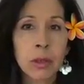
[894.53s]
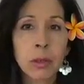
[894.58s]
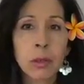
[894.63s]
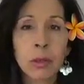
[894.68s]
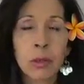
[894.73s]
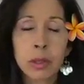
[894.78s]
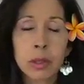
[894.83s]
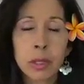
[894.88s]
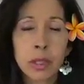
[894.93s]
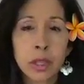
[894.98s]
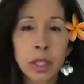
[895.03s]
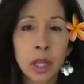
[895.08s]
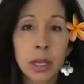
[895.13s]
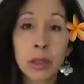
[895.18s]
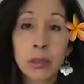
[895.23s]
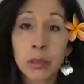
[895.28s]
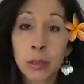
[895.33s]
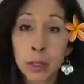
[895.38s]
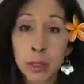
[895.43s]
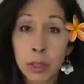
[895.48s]
start
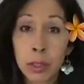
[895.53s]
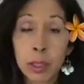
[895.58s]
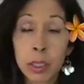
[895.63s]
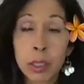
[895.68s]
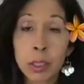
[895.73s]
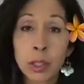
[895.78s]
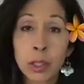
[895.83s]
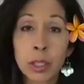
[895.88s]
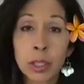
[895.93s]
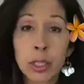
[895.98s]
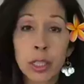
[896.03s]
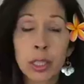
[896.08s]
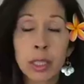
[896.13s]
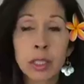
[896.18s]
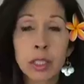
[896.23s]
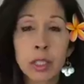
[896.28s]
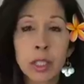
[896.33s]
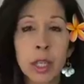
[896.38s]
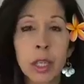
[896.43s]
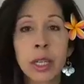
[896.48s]
if you're interested in
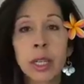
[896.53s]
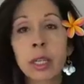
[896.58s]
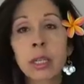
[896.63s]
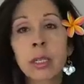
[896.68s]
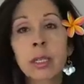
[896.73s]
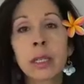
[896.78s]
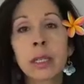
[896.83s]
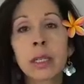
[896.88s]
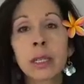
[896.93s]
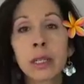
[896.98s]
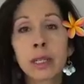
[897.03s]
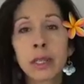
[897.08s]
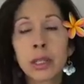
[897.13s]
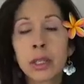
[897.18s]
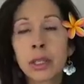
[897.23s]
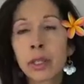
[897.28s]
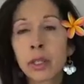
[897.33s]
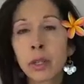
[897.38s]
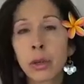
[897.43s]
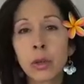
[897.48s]
starting
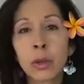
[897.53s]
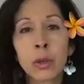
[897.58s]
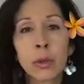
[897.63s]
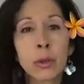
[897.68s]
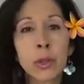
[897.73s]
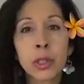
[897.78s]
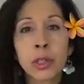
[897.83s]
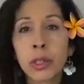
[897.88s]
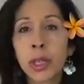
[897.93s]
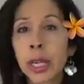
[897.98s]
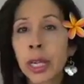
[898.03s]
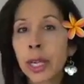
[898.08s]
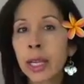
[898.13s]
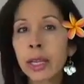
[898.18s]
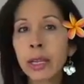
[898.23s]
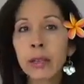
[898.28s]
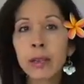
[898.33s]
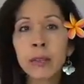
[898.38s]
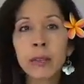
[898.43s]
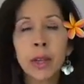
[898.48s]
your own
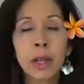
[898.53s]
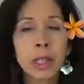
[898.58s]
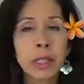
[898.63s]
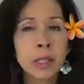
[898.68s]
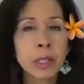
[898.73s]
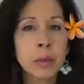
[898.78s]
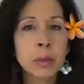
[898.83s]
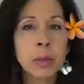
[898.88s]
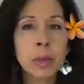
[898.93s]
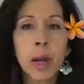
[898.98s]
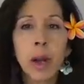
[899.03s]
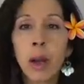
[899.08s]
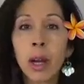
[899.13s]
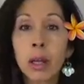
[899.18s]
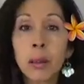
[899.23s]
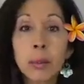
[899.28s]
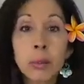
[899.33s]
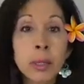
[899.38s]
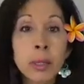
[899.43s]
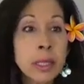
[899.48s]
creative
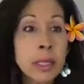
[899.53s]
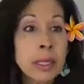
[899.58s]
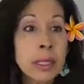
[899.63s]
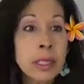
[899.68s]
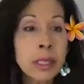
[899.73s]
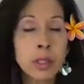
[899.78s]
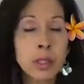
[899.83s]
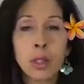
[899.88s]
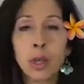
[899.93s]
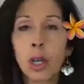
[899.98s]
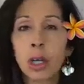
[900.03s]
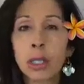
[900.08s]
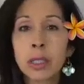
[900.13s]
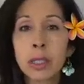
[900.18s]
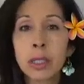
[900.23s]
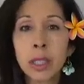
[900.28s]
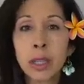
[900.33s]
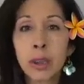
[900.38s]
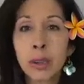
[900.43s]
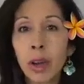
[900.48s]
art business or
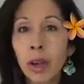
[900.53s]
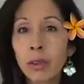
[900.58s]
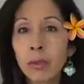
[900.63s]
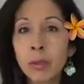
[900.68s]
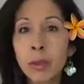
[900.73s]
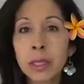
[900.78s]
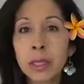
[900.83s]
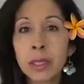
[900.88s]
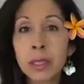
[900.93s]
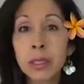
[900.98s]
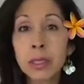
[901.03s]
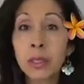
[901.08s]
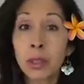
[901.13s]
arts and craft business or